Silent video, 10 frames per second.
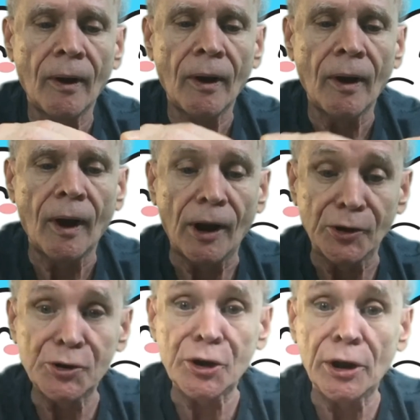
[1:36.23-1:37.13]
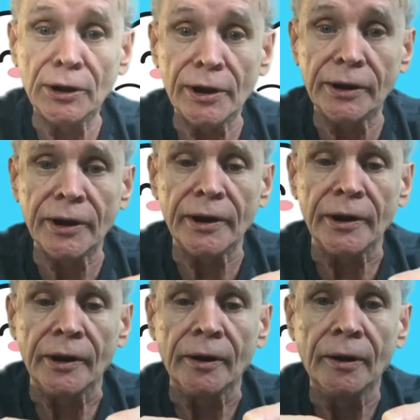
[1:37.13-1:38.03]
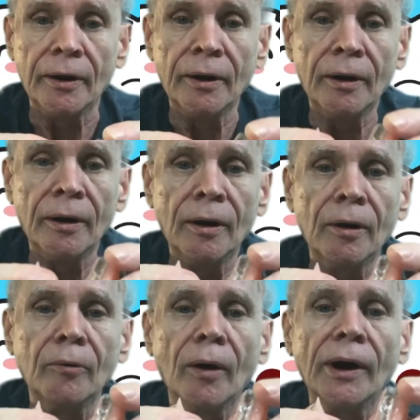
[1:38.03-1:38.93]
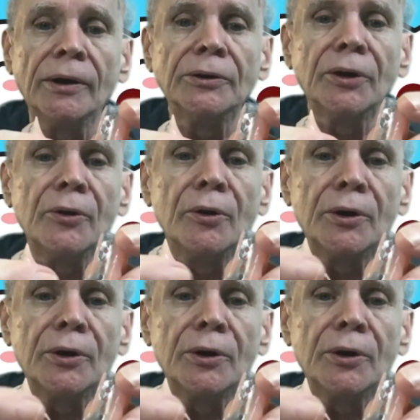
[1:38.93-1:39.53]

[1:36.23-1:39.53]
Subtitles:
I just clicked it in, right? So you could